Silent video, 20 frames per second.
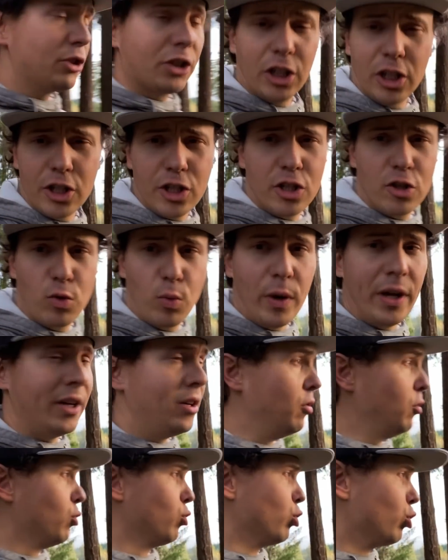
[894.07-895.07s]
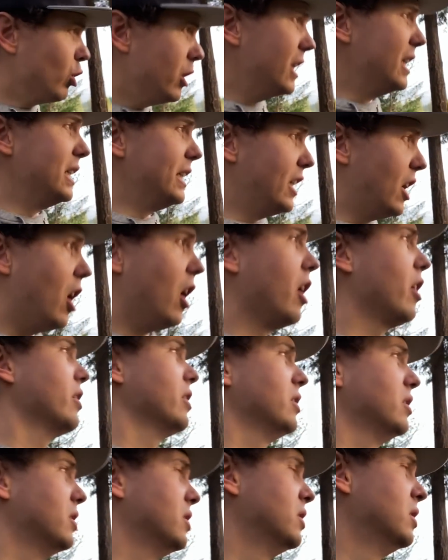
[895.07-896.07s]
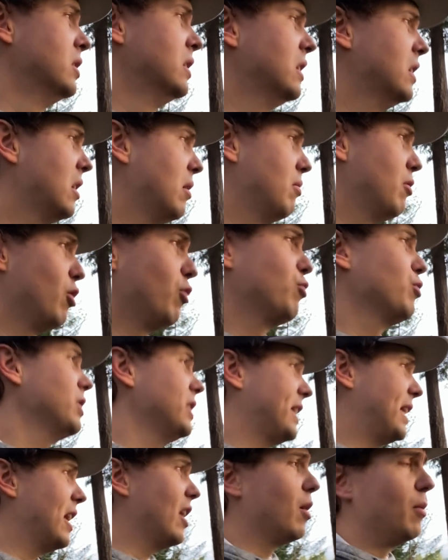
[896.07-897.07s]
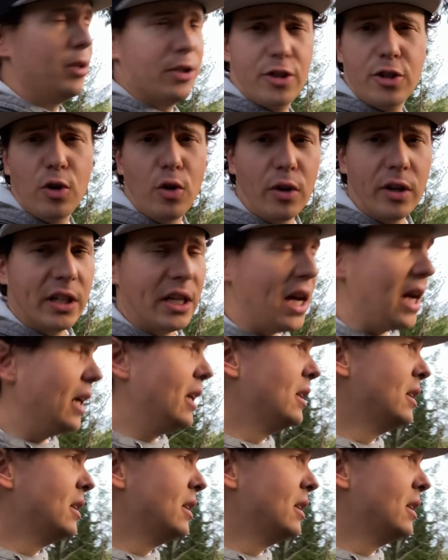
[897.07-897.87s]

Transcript: gonna swing really hard. I don't really care about score today.